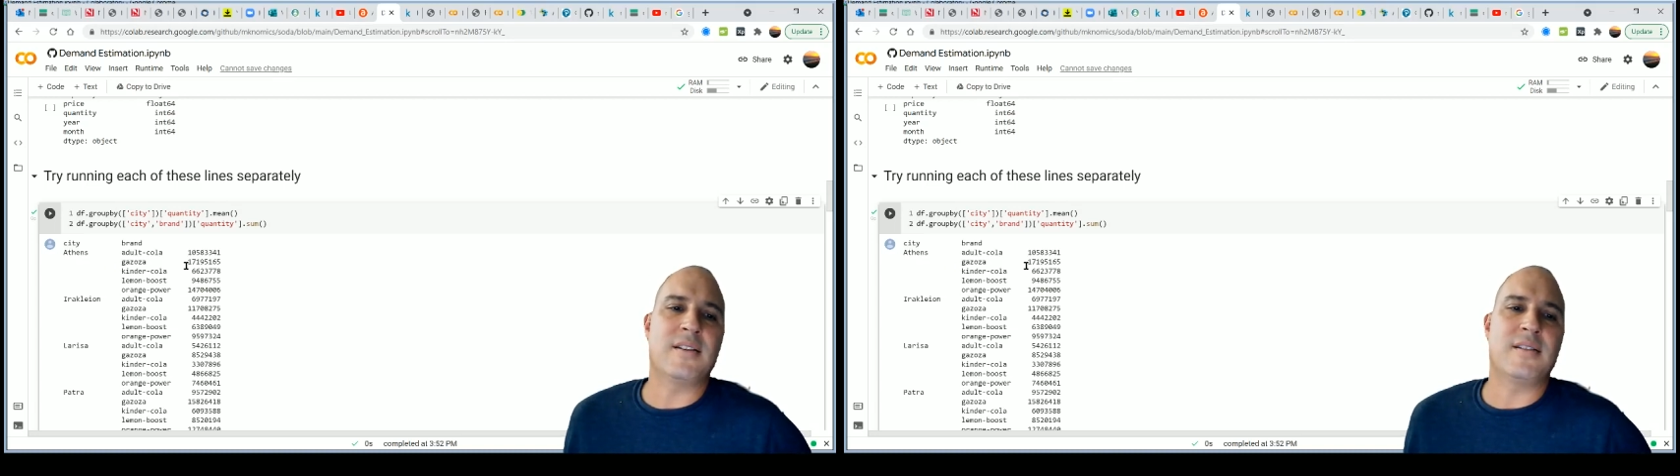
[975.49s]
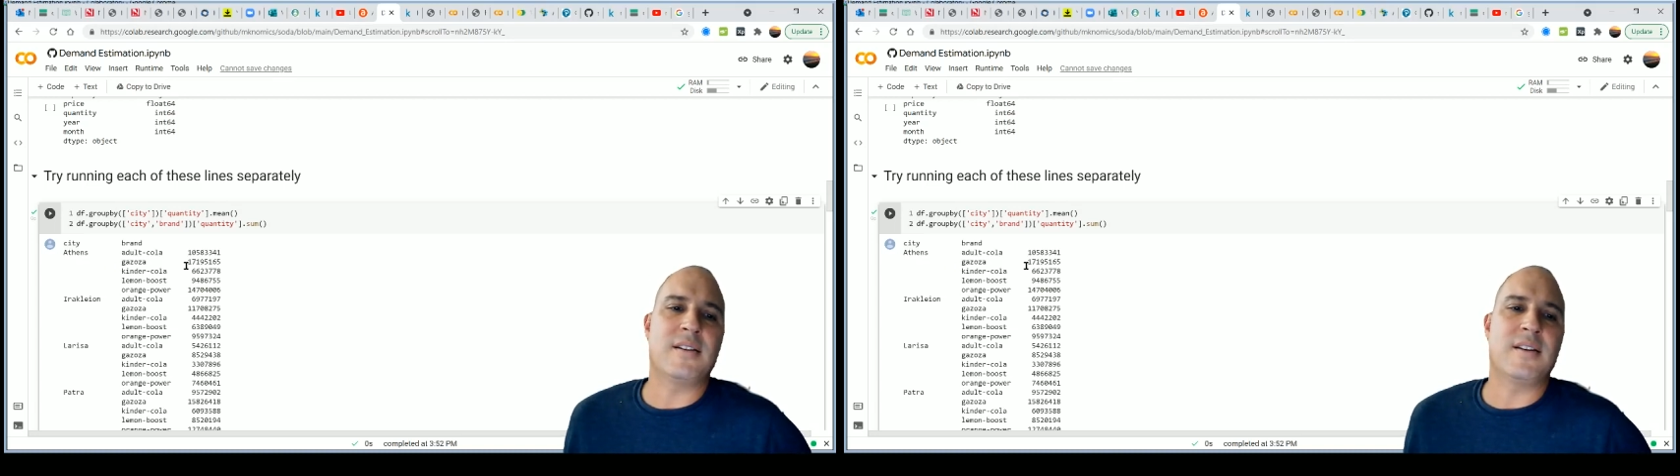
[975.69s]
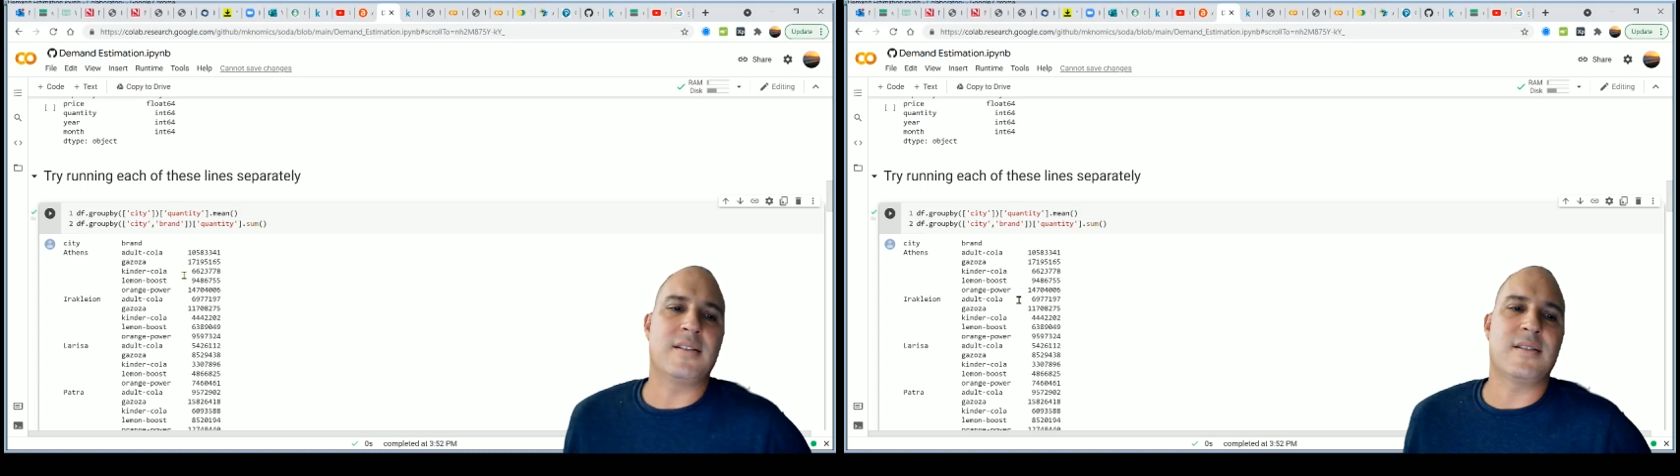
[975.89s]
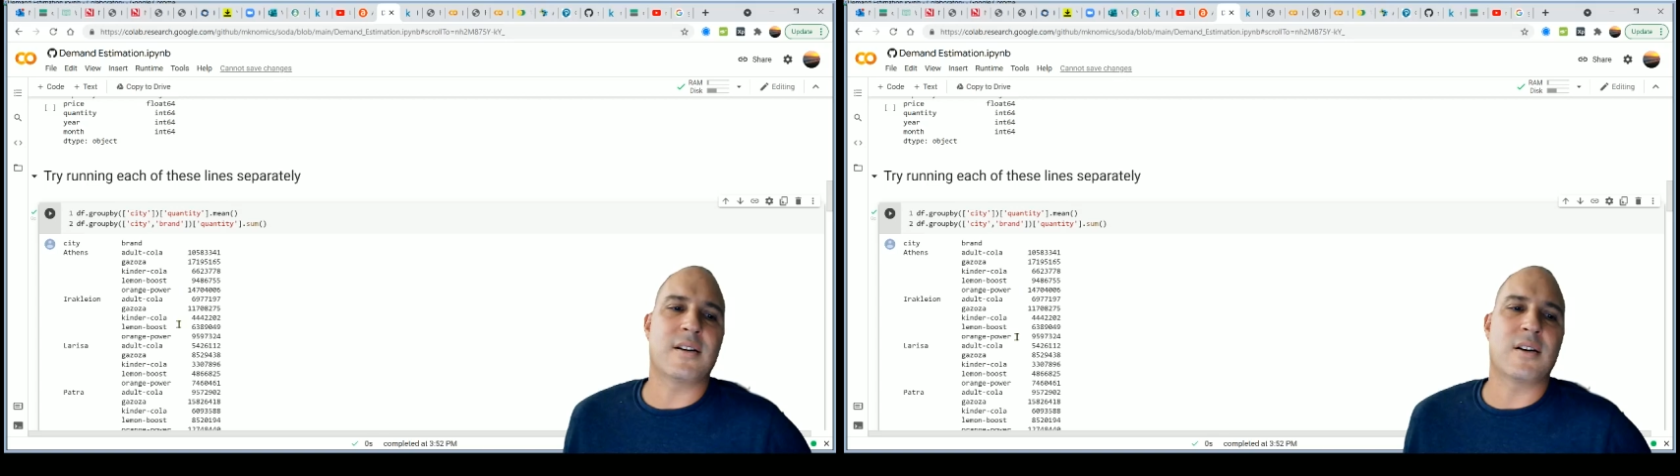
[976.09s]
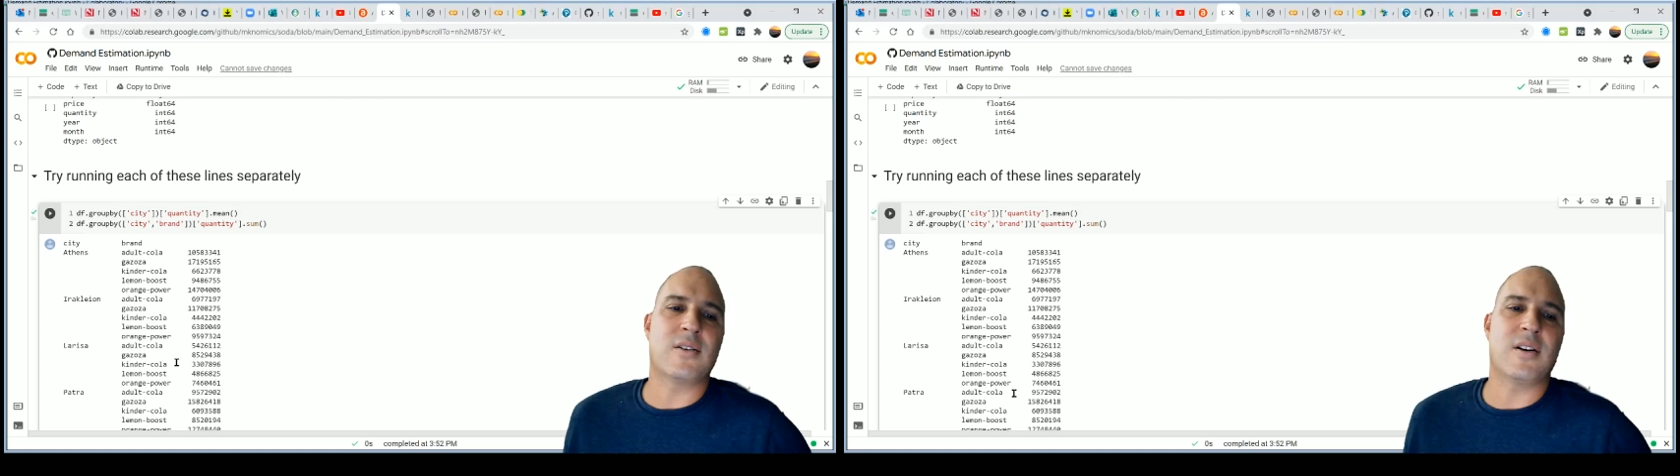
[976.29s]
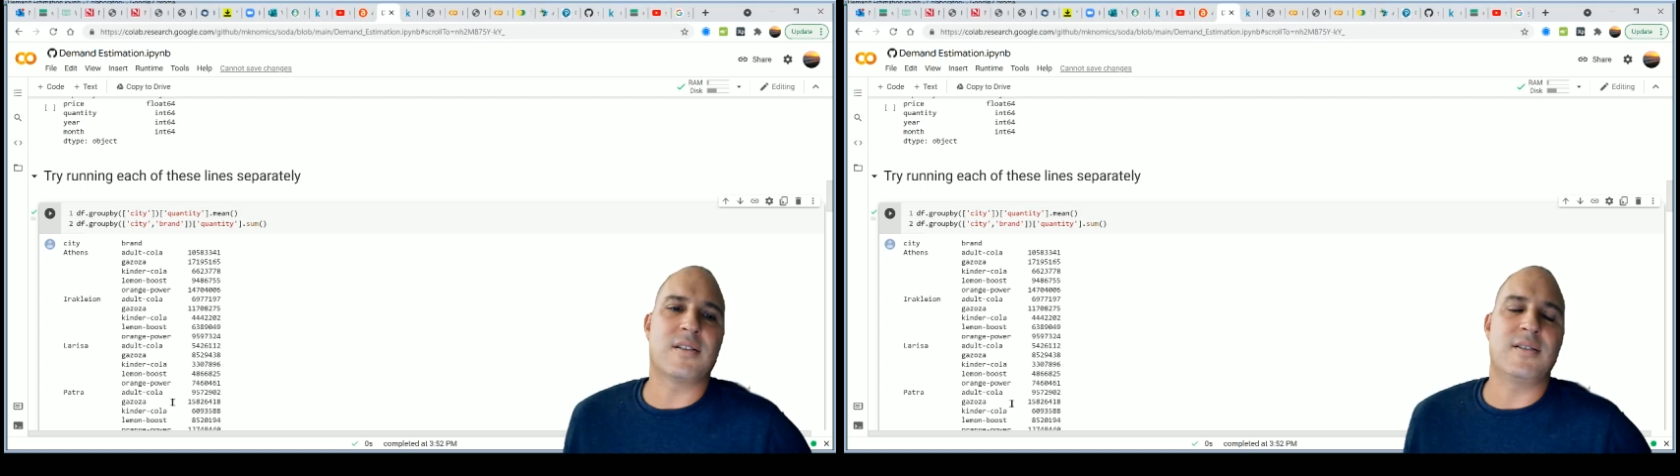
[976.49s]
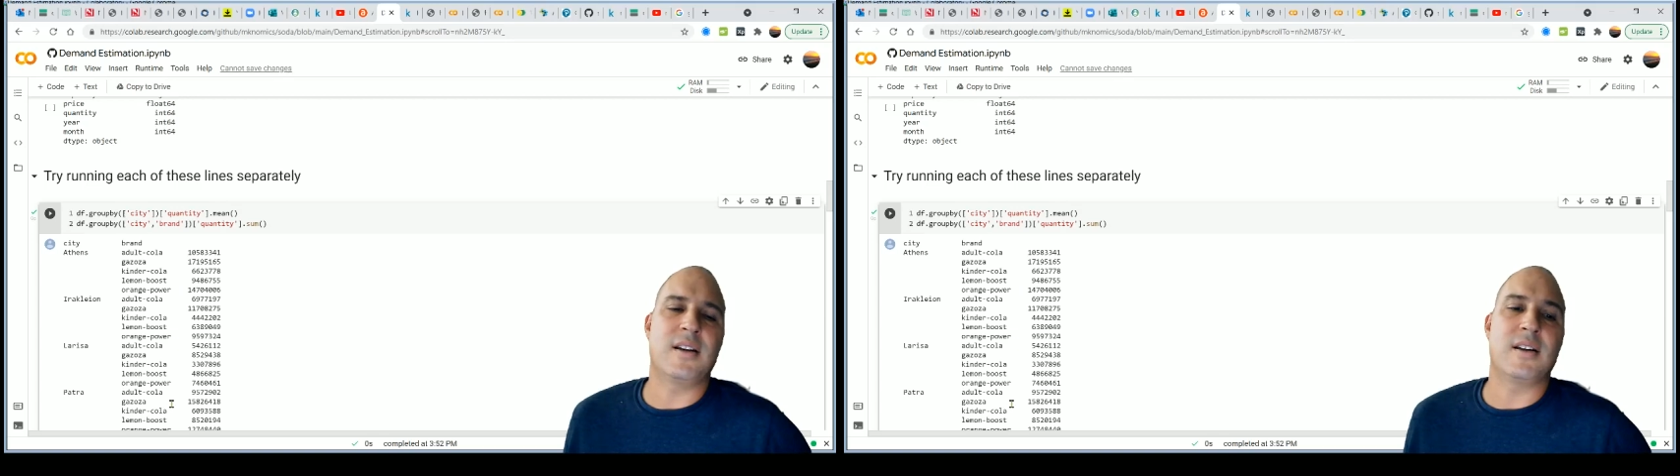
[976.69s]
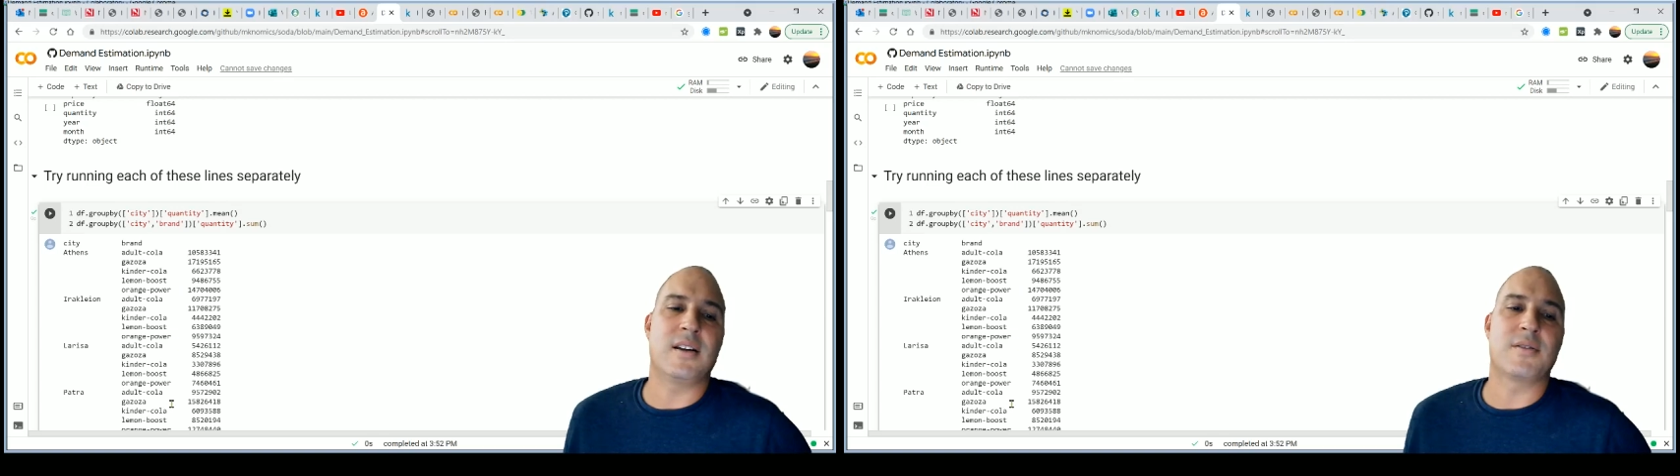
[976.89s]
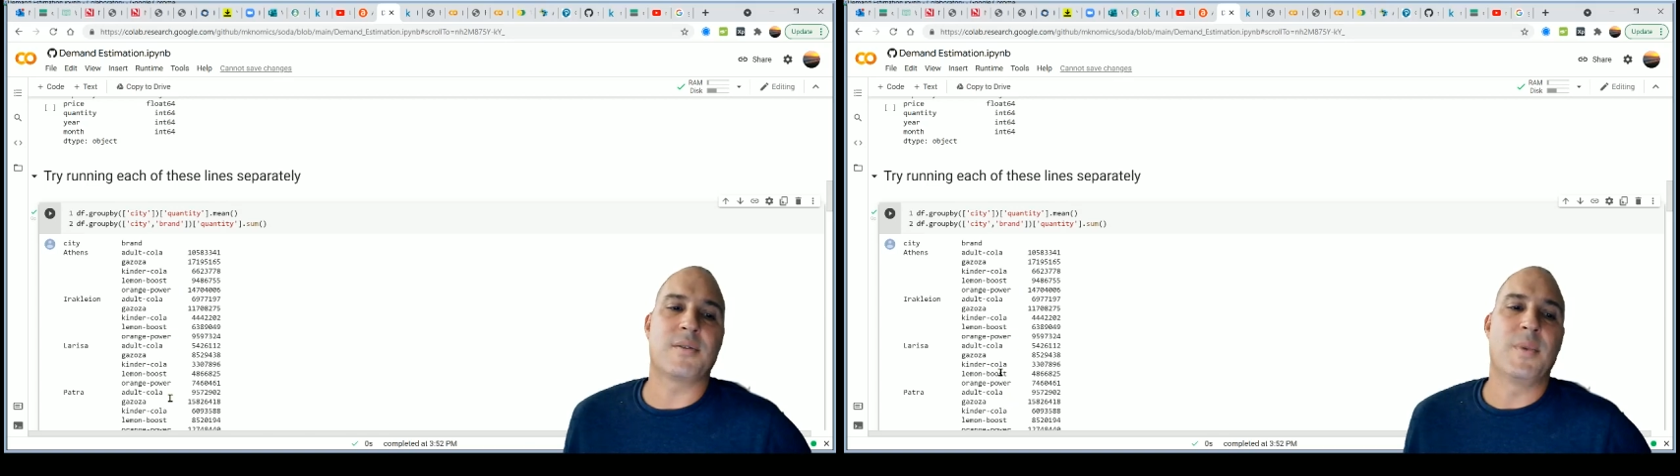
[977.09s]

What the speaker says: statistic across cities.